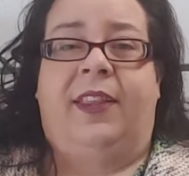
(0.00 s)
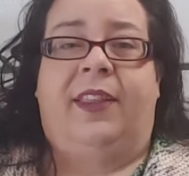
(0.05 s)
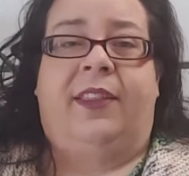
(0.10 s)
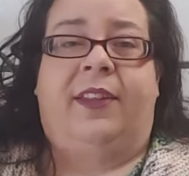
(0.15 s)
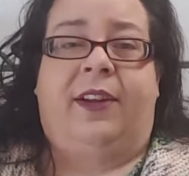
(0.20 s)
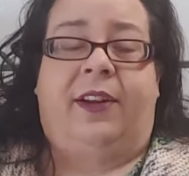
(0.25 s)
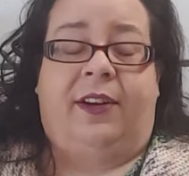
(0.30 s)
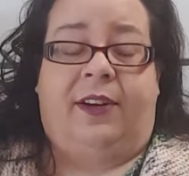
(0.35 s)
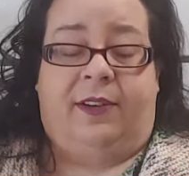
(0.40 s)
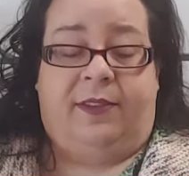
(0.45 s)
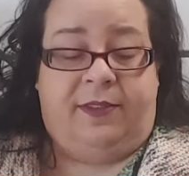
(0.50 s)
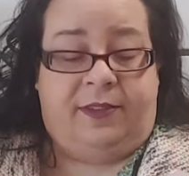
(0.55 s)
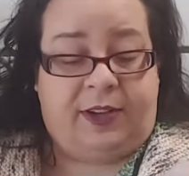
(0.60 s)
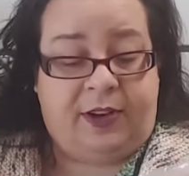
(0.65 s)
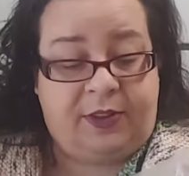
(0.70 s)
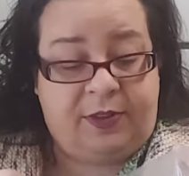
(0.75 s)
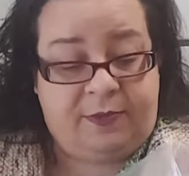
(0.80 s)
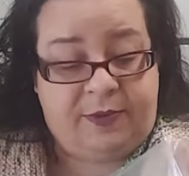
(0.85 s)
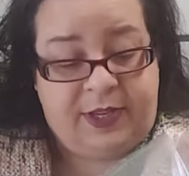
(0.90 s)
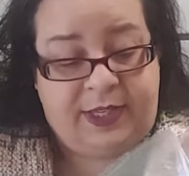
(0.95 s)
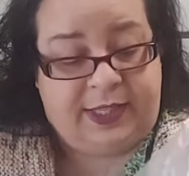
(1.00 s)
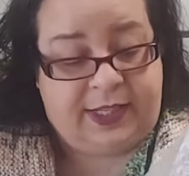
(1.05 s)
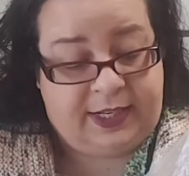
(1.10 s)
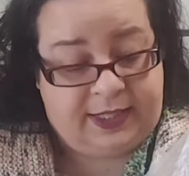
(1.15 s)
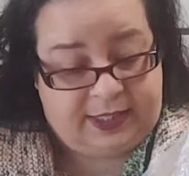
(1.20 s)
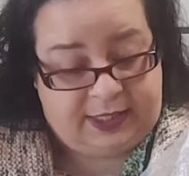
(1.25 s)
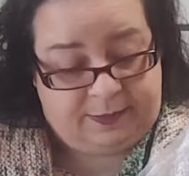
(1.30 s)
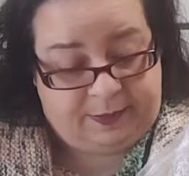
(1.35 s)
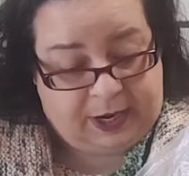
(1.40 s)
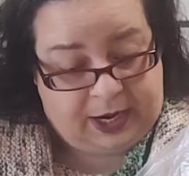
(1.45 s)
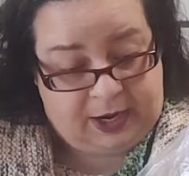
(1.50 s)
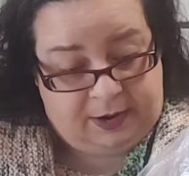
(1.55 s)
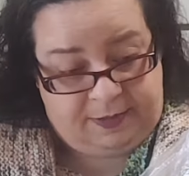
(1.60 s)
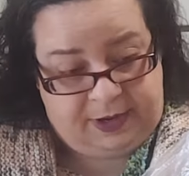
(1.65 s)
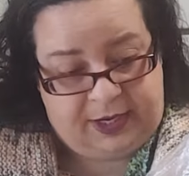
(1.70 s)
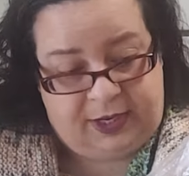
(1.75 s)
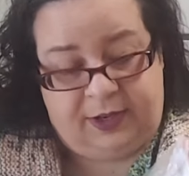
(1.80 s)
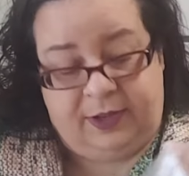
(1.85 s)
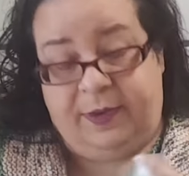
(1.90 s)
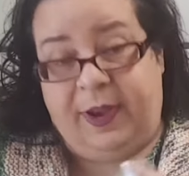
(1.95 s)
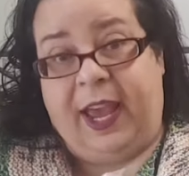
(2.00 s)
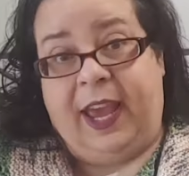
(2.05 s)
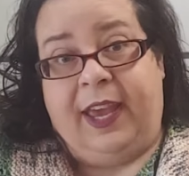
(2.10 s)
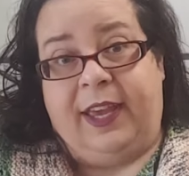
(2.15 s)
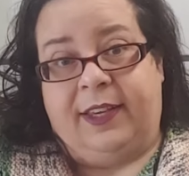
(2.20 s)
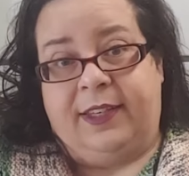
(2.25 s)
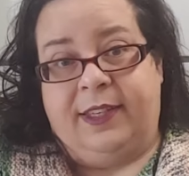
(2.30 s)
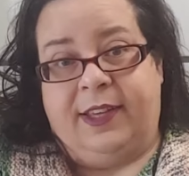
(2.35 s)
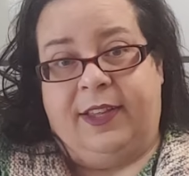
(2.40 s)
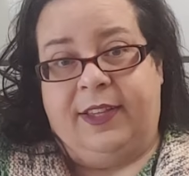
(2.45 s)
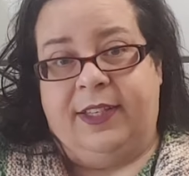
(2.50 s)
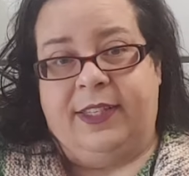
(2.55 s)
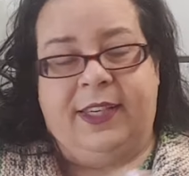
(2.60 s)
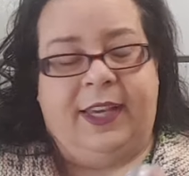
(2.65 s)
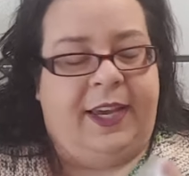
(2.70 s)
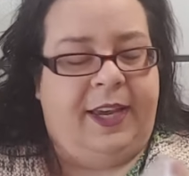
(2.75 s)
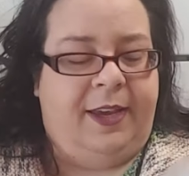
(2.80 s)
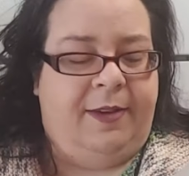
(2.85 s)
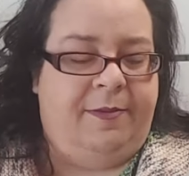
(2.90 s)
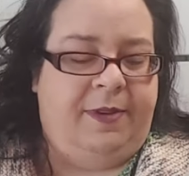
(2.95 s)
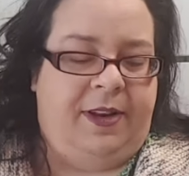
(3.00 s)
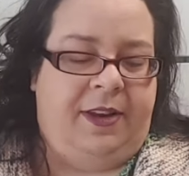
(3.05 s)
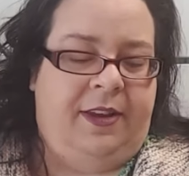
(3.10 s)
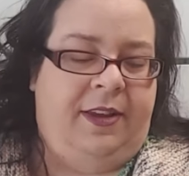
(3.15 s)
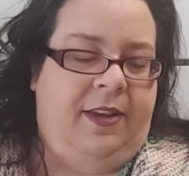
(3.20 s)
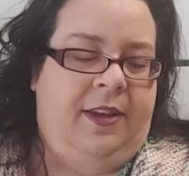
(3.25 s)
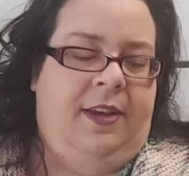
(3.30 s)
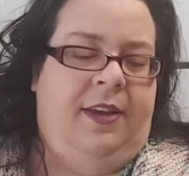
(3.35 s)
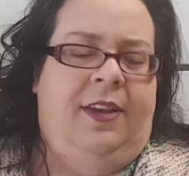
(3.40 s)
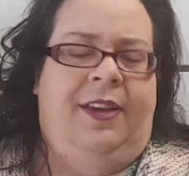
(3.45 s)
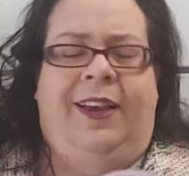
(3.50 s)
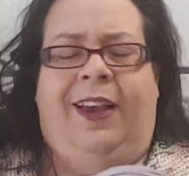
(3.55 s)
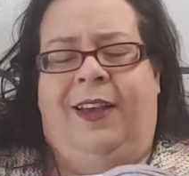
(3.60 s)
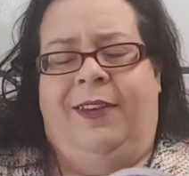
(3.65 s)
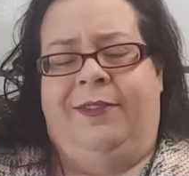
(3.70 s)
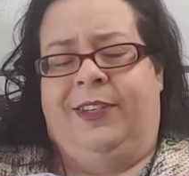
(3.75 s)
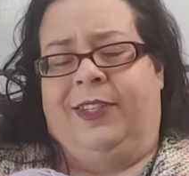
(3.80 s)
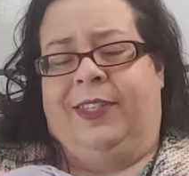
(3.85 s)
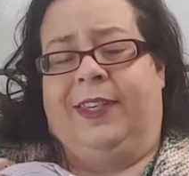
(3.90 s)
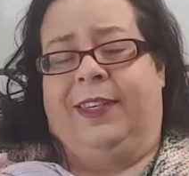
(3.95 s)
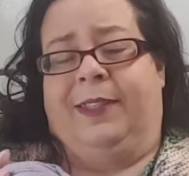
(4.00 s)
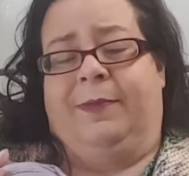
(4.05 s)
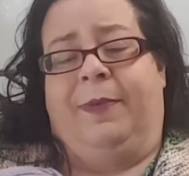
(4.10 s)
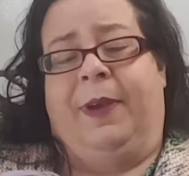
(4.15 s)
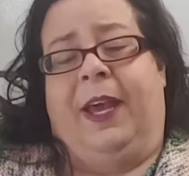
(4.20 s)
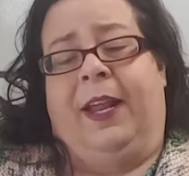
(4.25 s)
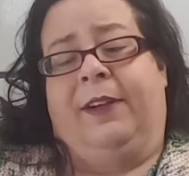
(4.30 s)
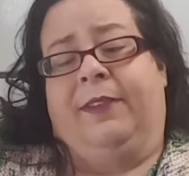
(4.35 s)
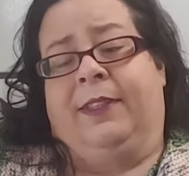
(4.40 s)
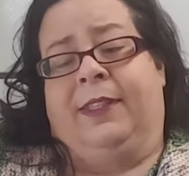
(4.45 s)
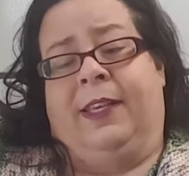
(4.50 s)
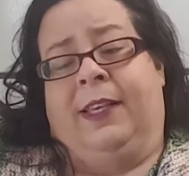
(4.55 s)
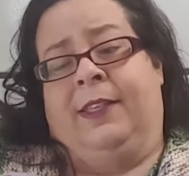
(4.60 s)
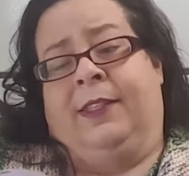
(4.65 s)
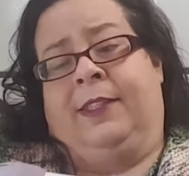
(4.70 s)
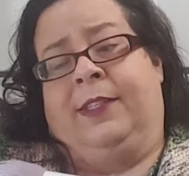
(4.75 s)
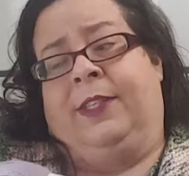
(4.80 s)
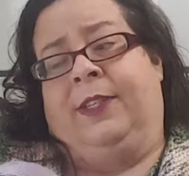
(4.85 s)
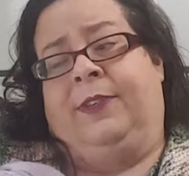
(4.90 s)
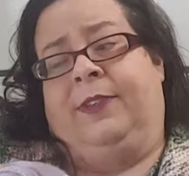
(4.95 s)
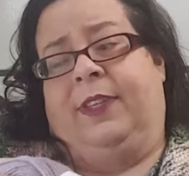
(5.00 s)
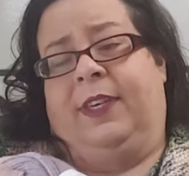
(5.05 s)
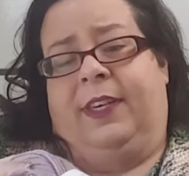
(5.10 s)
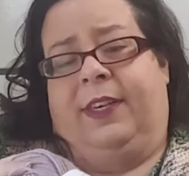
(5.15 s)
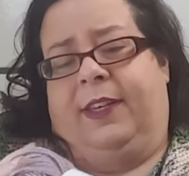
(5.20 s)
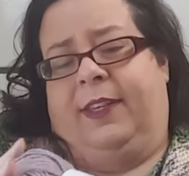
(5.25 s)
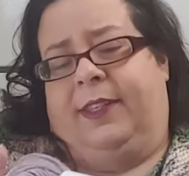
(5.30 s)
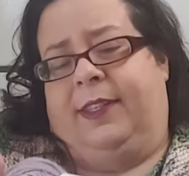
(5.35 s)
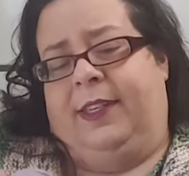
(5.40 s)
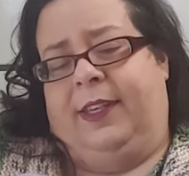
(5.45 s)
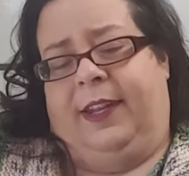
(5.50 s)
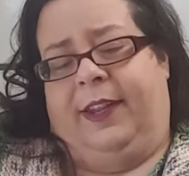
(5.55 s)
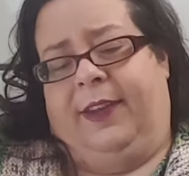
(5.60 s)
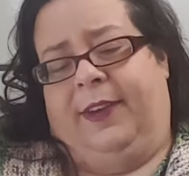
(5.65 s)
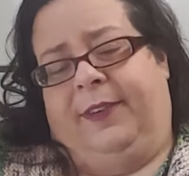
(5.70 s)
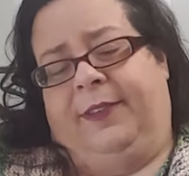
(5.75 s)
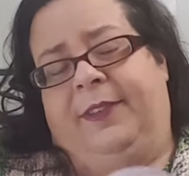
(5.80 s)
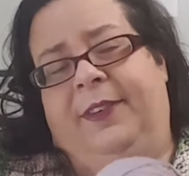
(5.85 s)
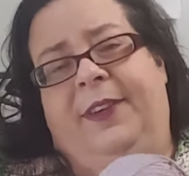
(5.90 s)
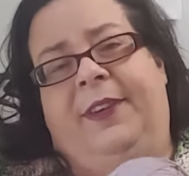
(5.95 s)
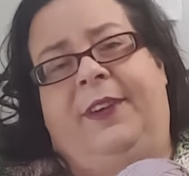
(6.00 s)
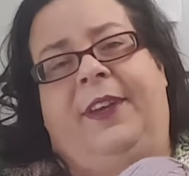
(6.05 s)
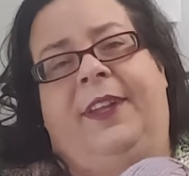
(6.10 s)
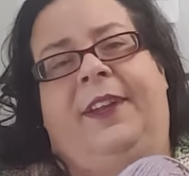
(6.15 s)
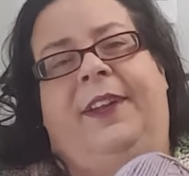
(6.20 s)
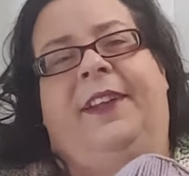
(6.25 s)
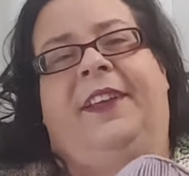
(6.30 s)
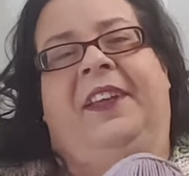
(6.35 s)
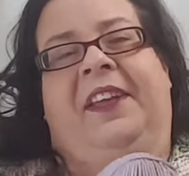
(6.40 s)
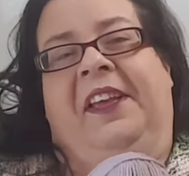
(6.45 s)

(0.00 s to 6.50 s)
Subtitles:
they're the ones that inspire me to do hacks all the time. And just because the pattern says to do this, you can